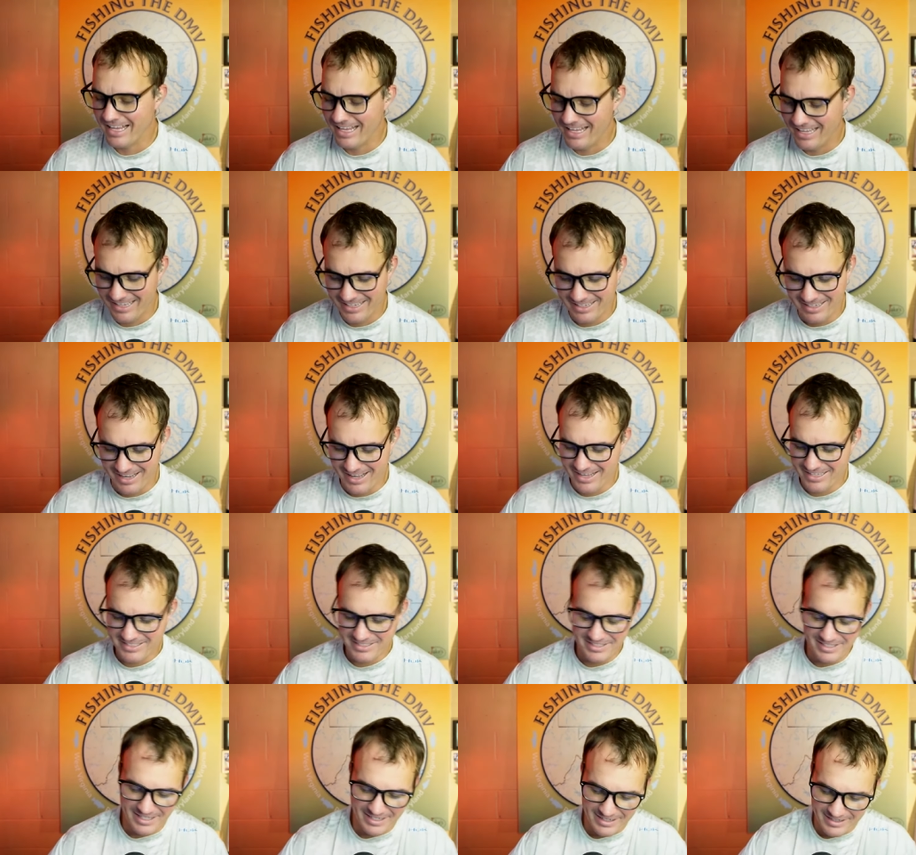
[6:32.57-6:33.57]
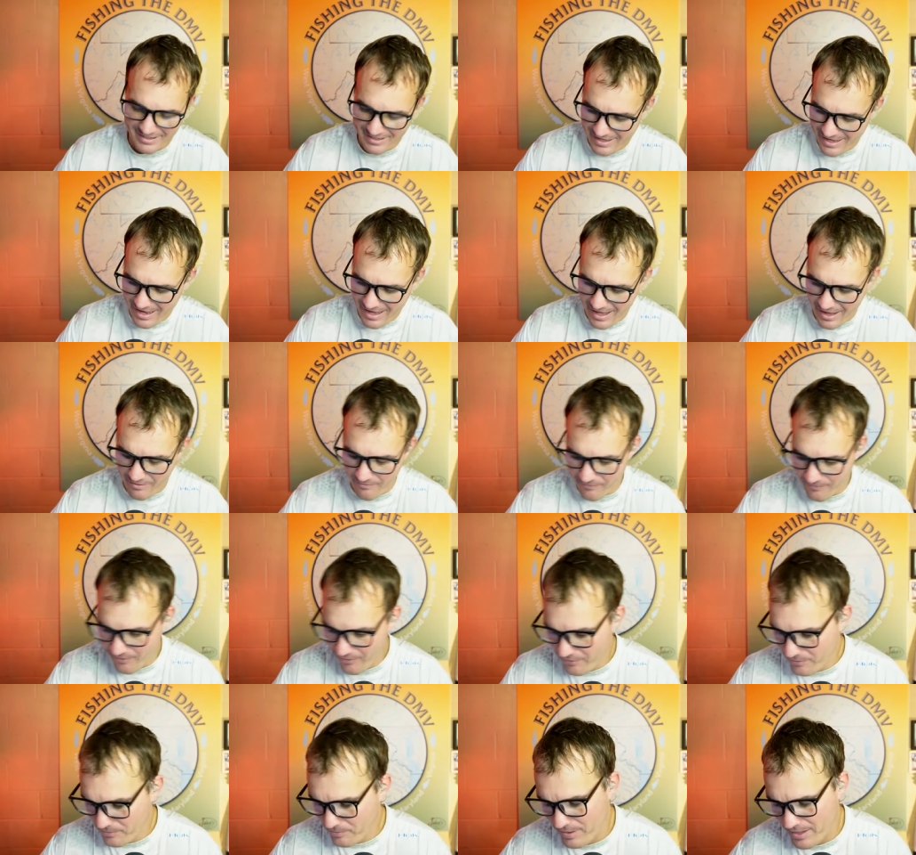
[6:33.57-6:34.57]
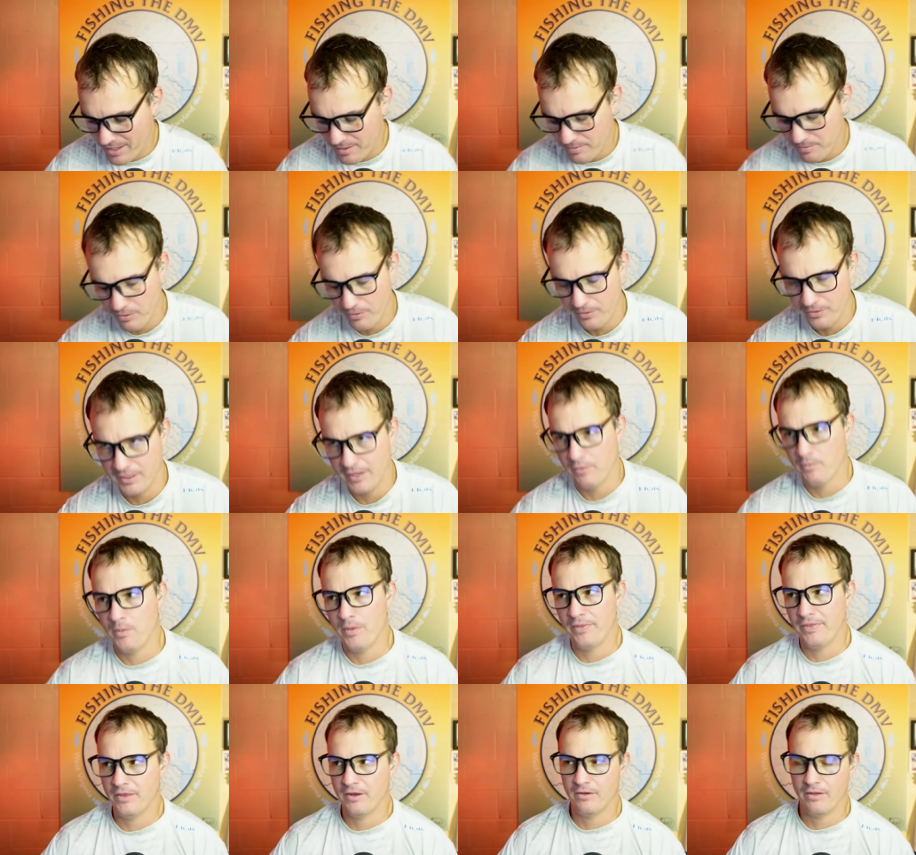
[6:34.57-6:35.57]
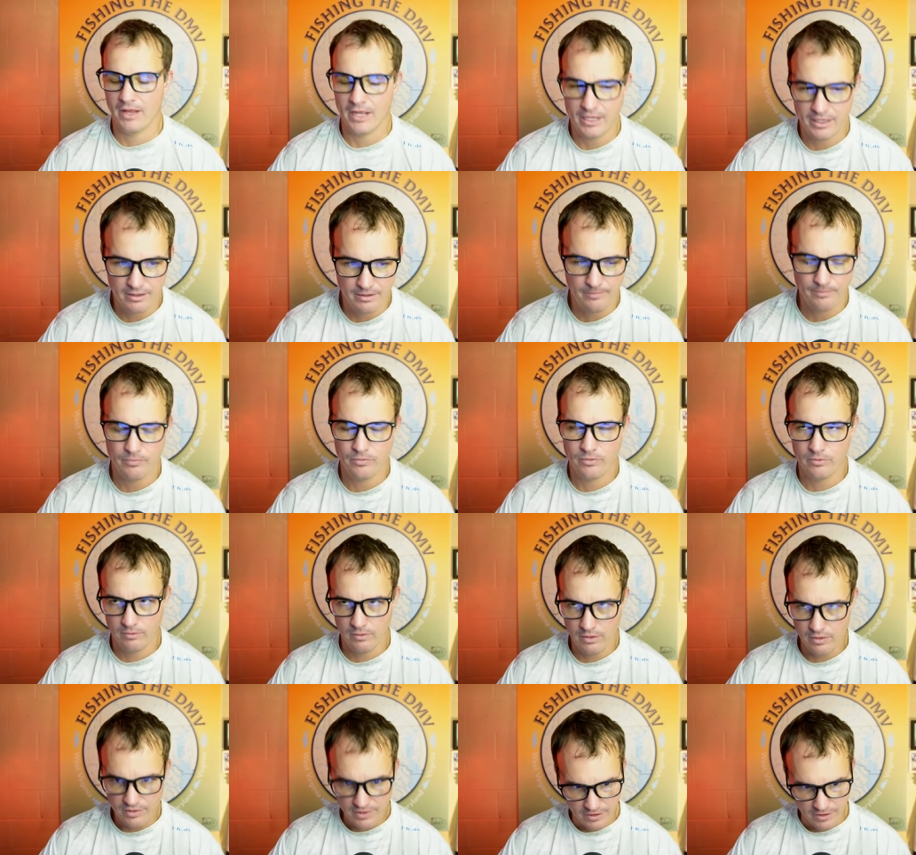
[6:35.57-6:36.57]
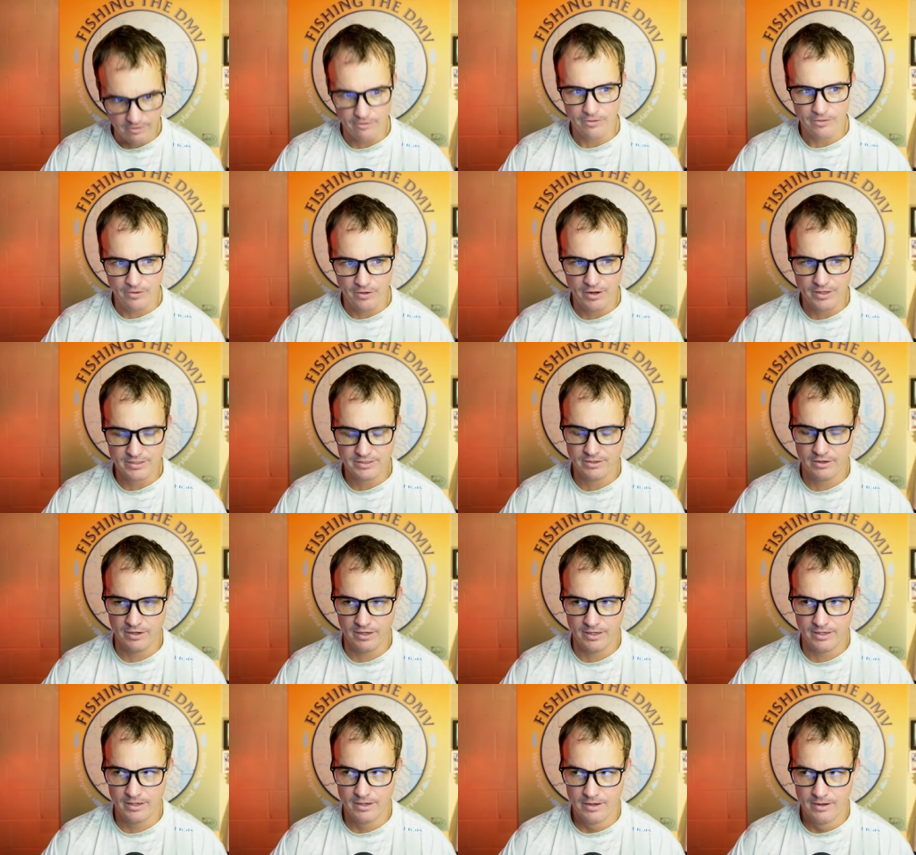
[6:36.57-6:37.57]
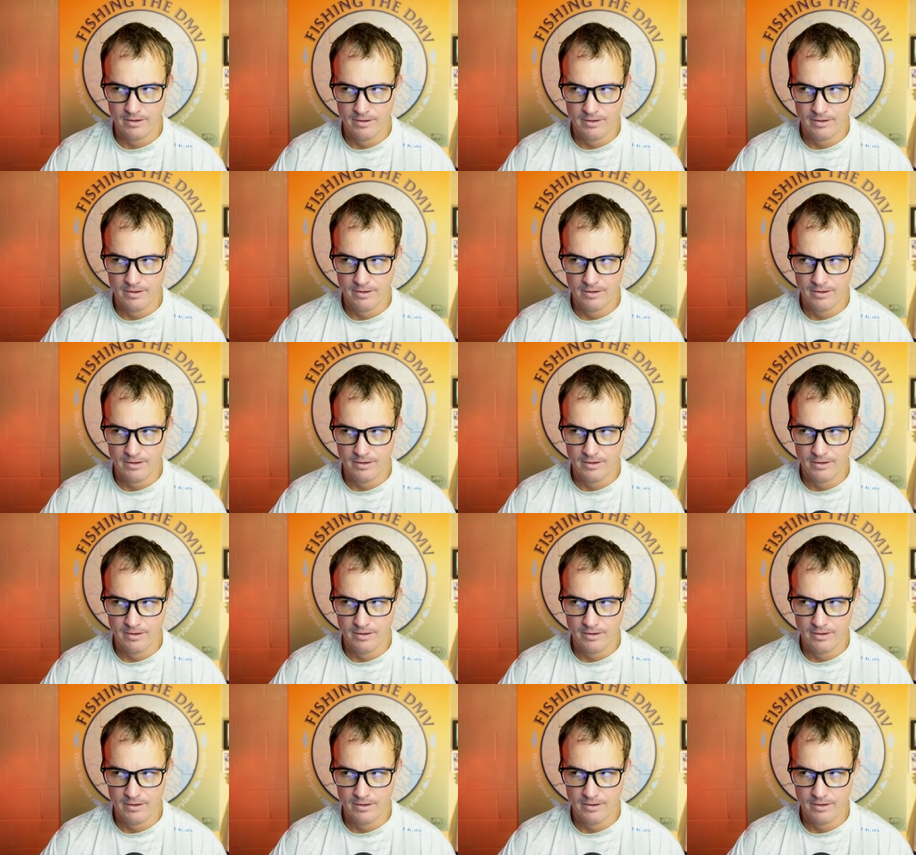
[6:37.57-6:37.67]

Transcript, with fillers: Again, it's like, for all the people in the government, they're like, their thoughts on it.